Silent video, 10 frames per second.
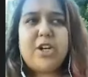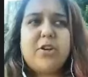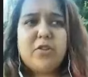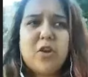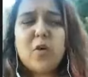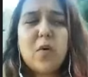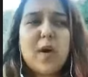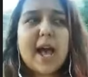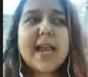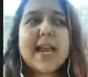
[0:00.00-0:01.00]
So
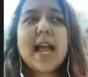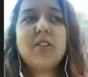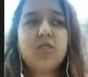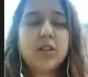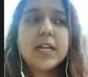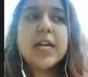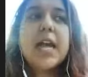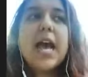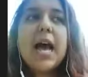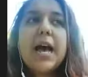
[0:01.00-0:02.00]
I actually
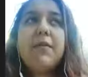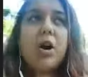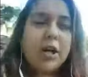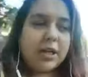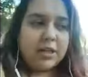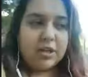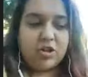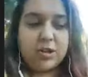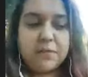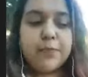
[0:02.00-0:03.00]
have a heart condition,